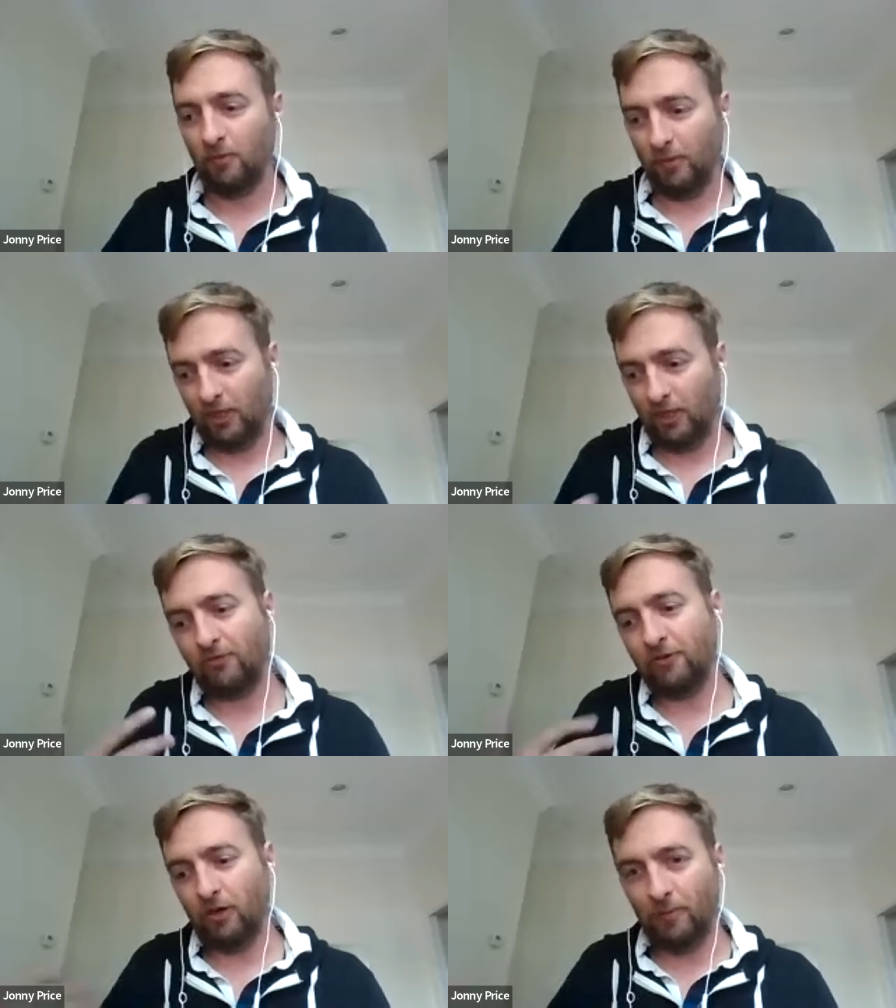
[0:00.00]
But
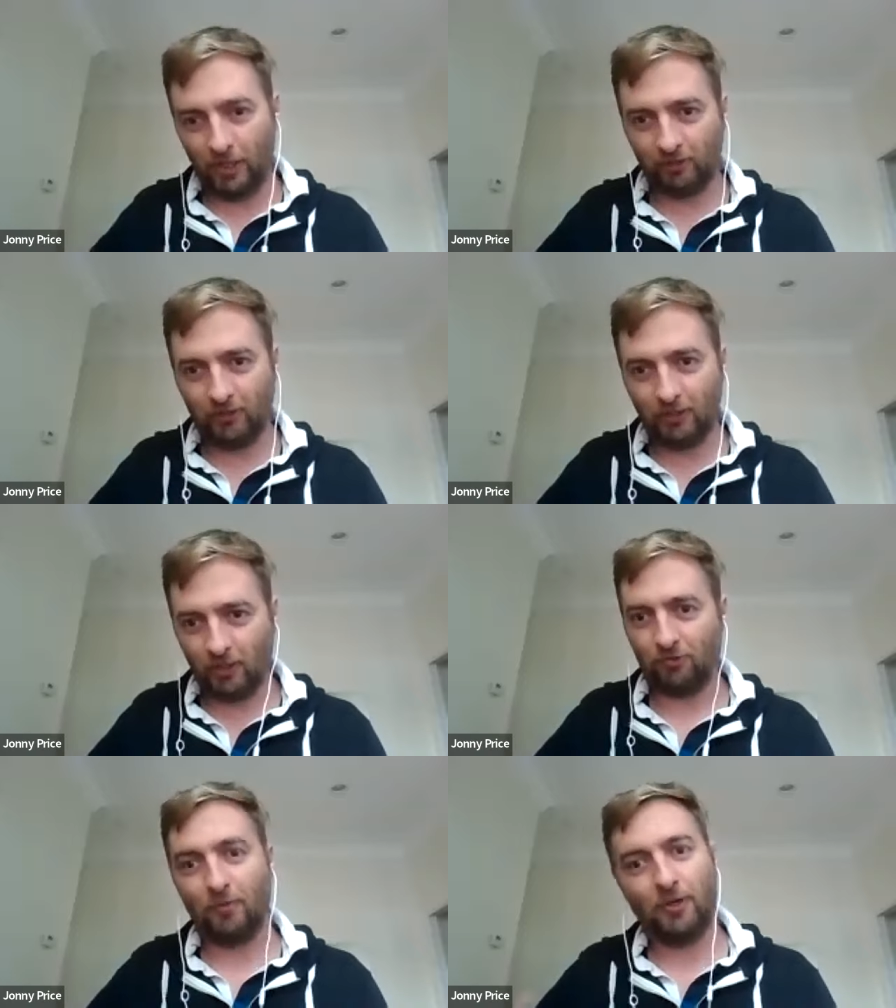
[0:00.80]
if you're a Mercury
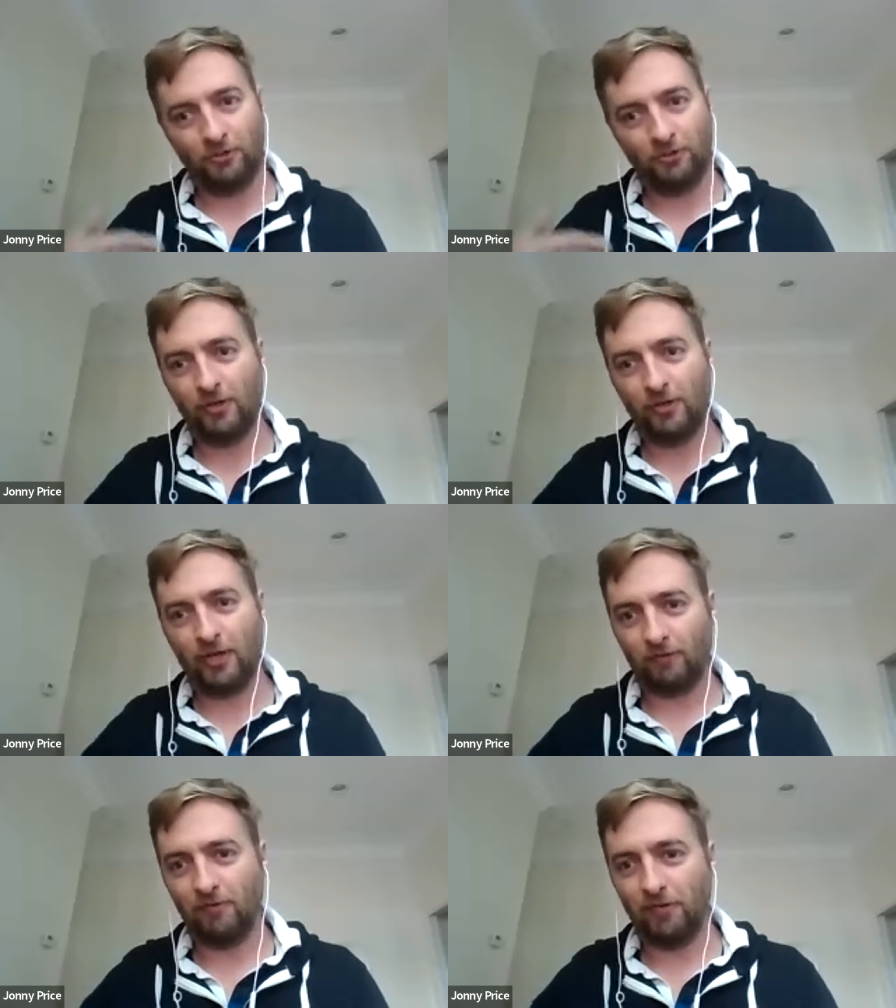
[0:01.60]
customer, you
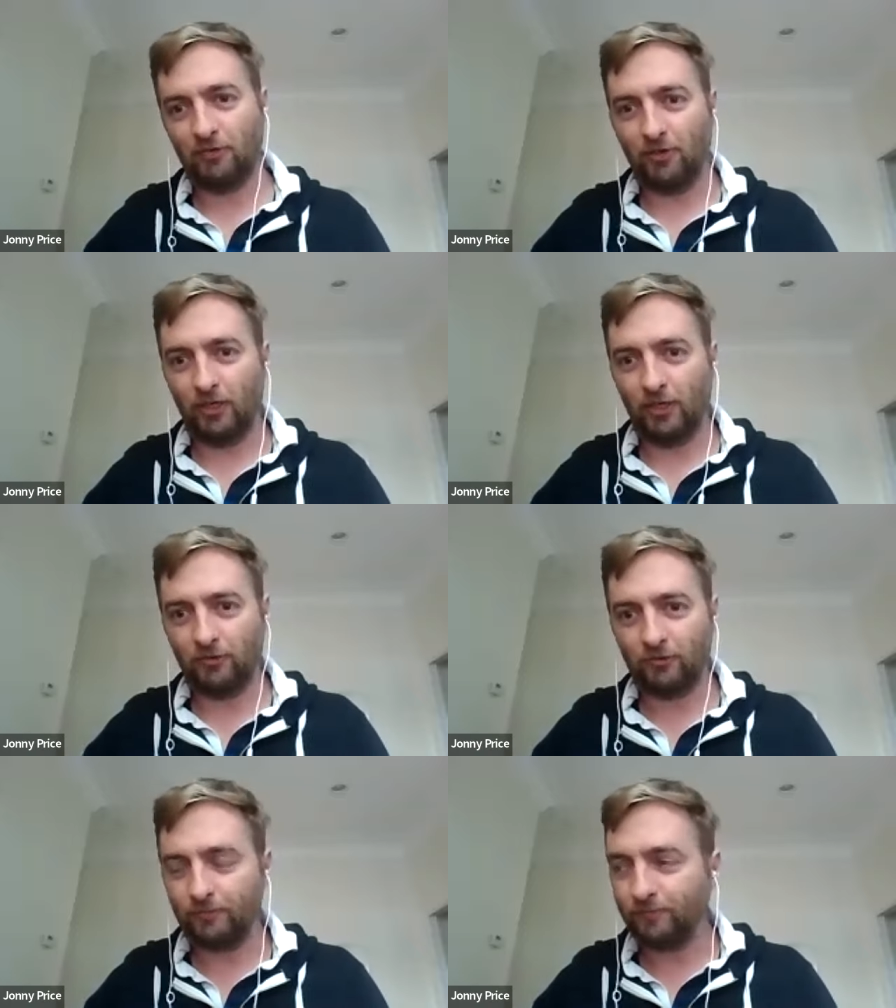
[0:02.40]
get to invest in
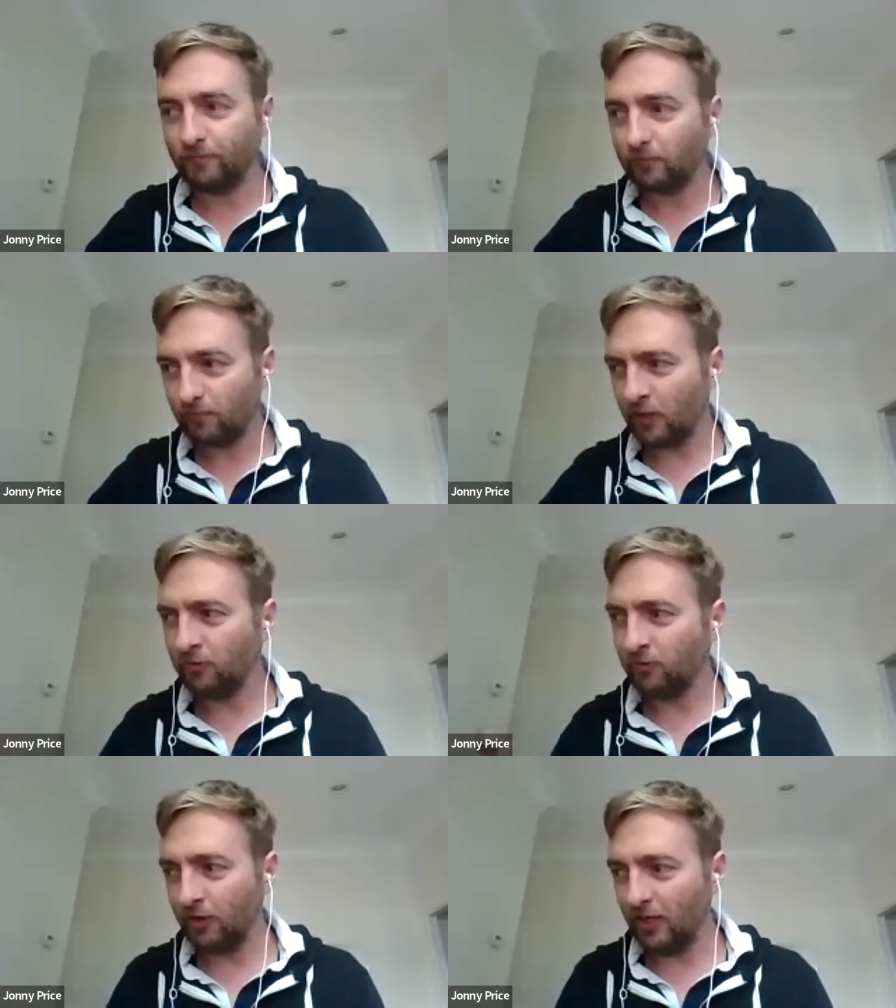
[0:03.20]
us. And
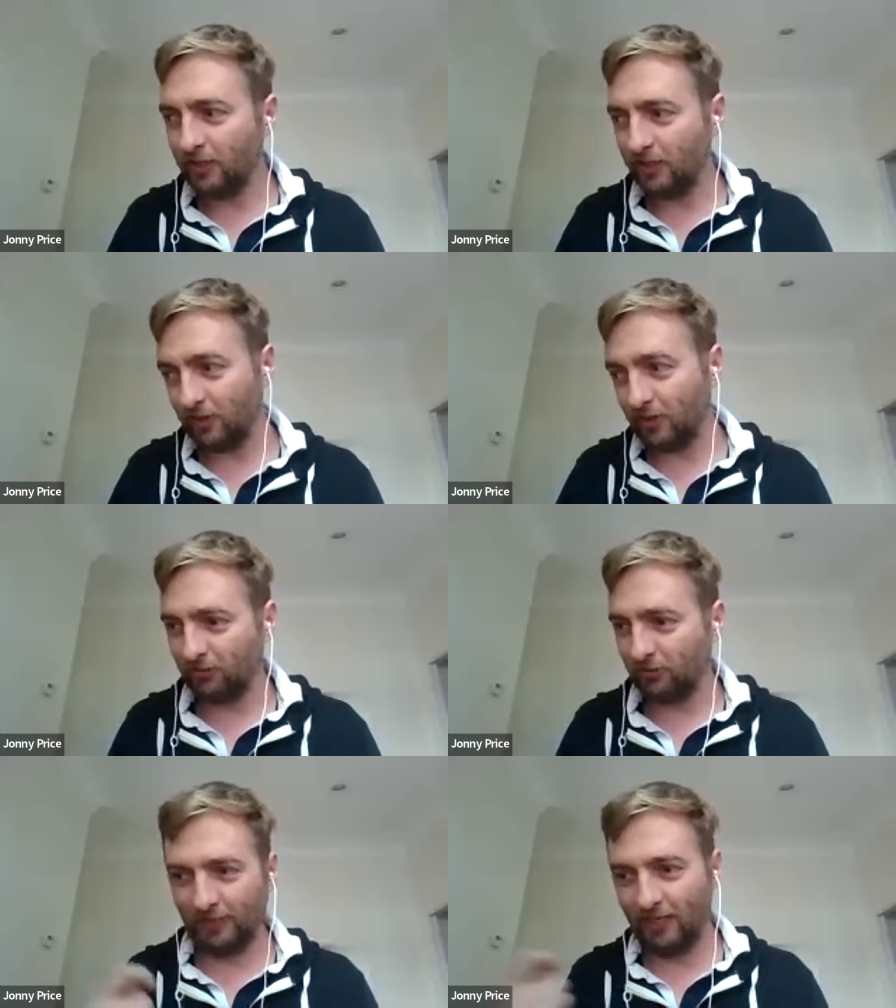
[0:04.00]
so then it's
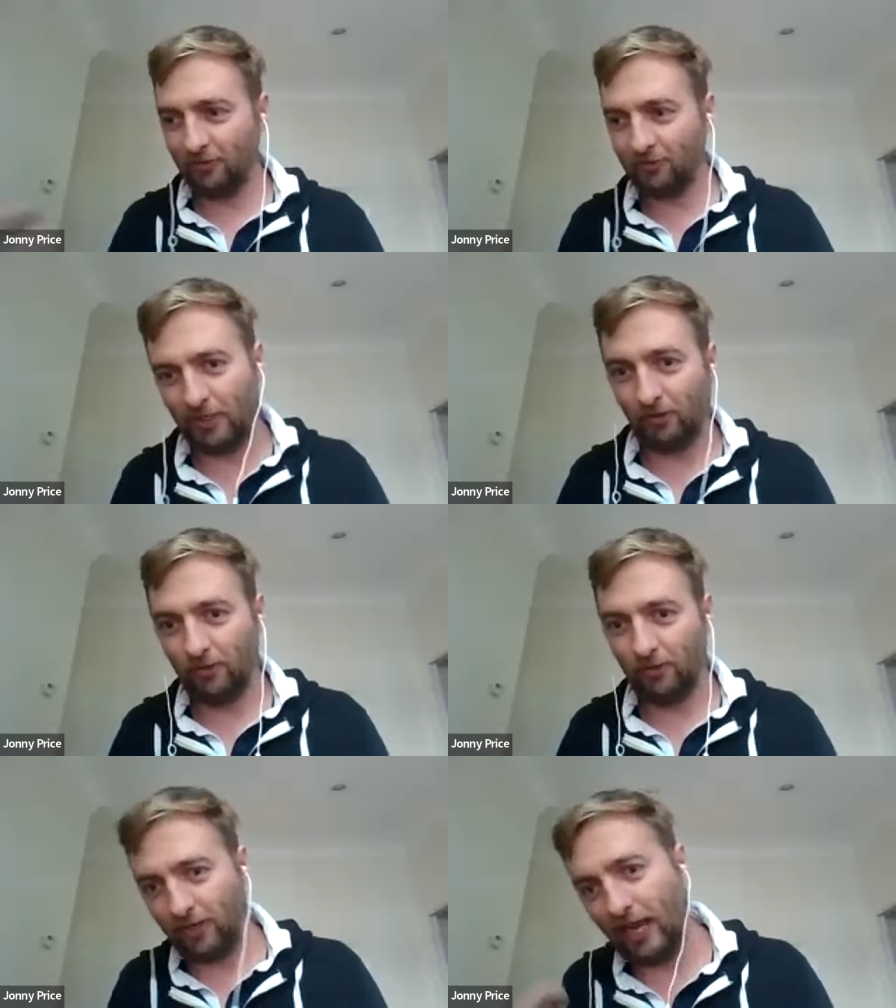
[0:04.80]
actually less
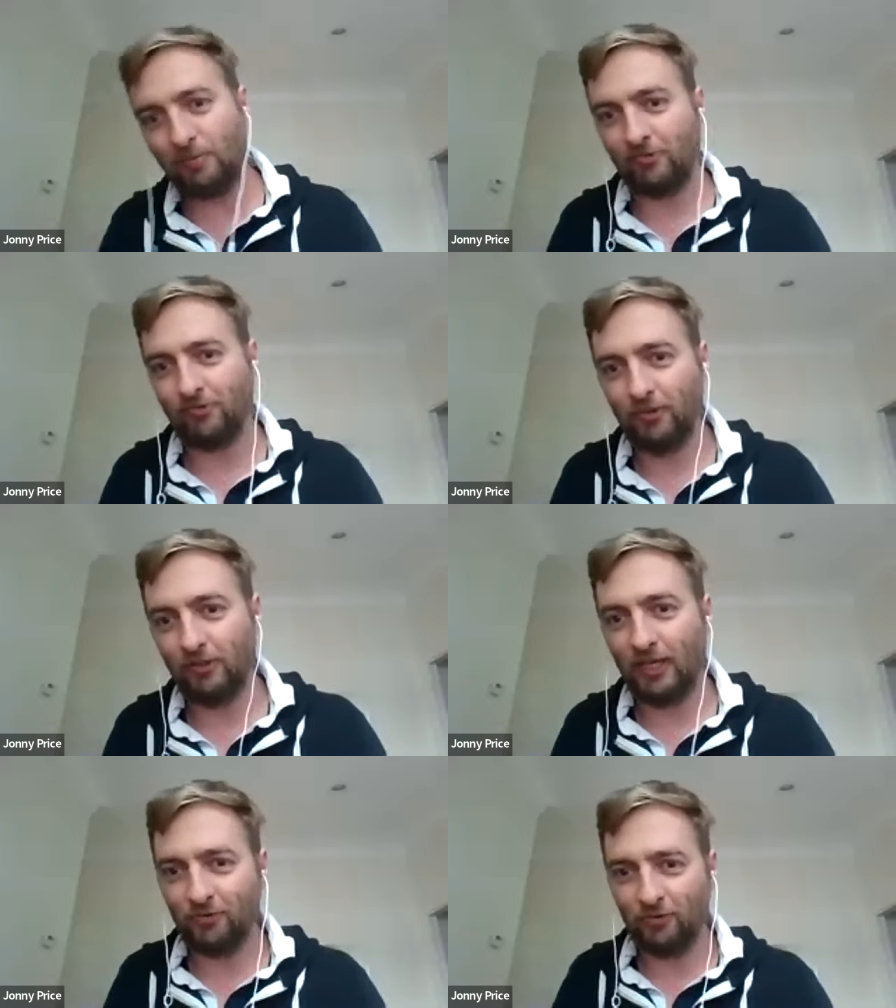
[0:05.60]
about the
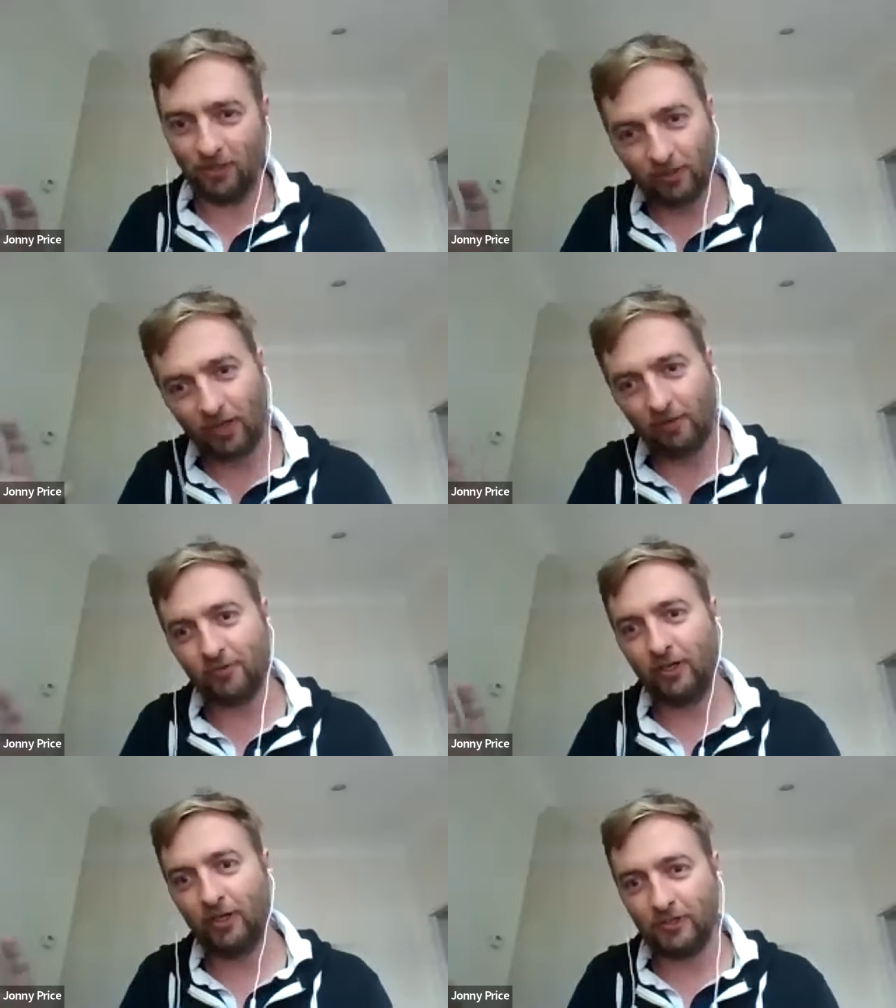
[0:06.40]
capital as a kind
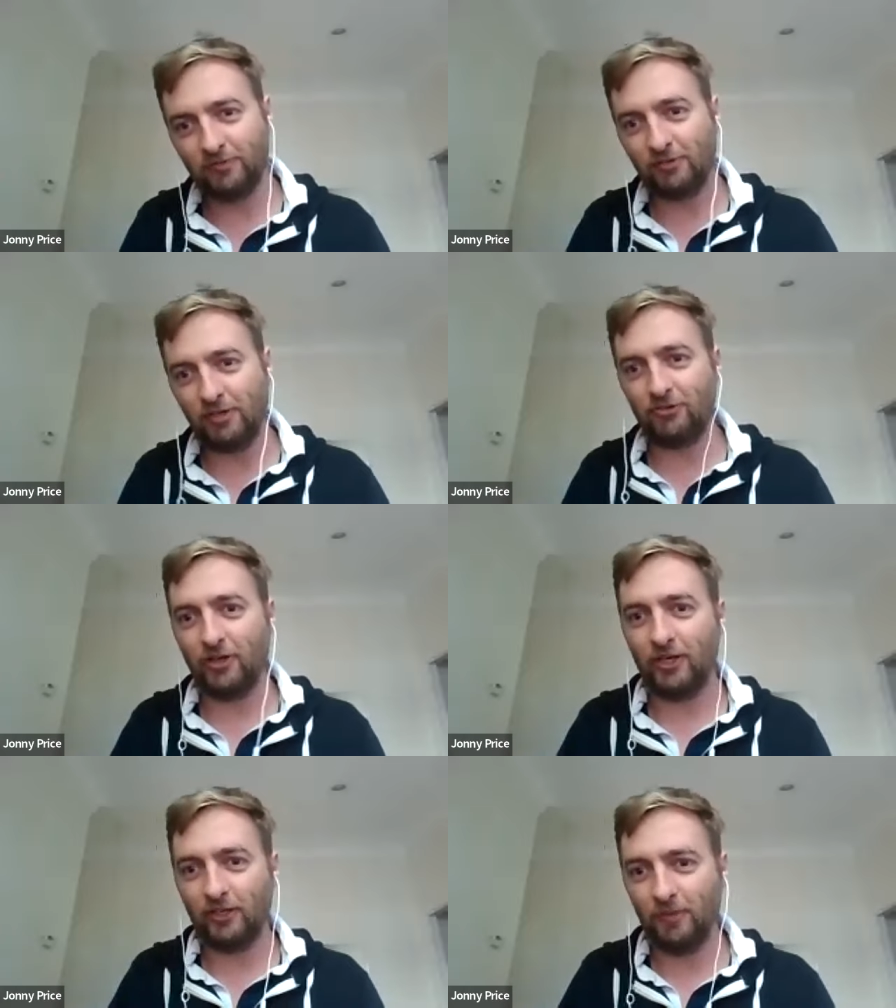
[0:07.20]
of
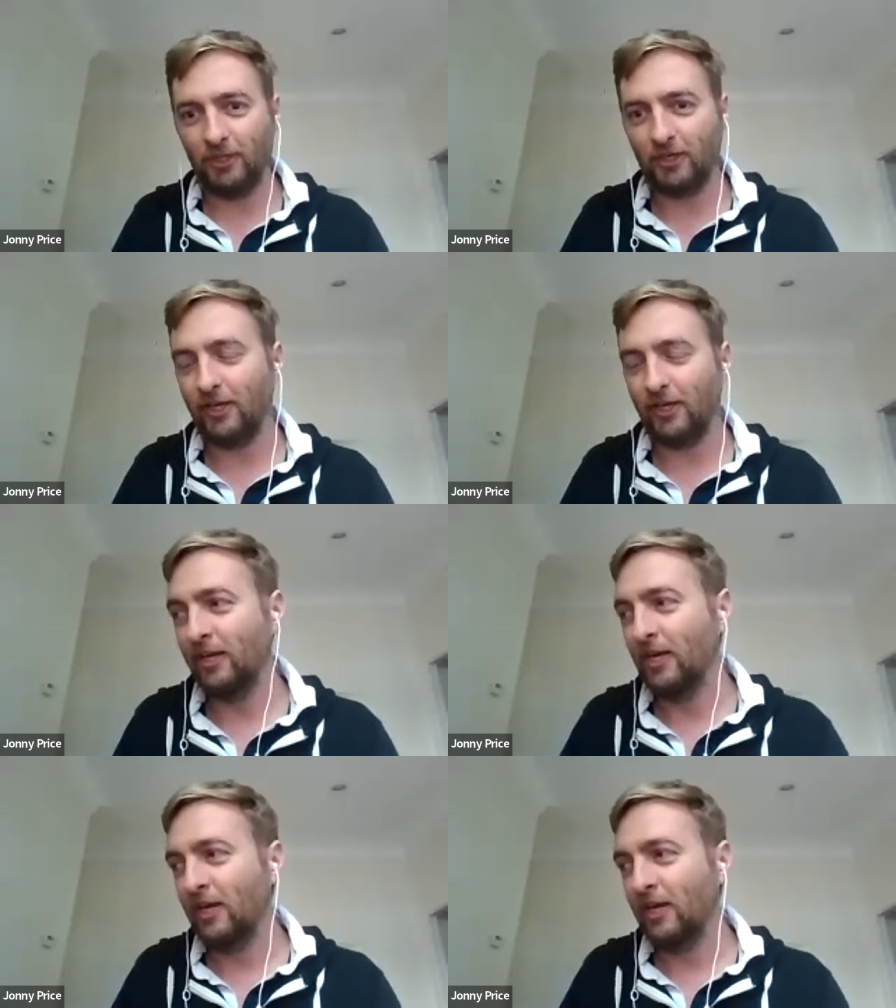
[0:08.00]
undifferentiated commodity.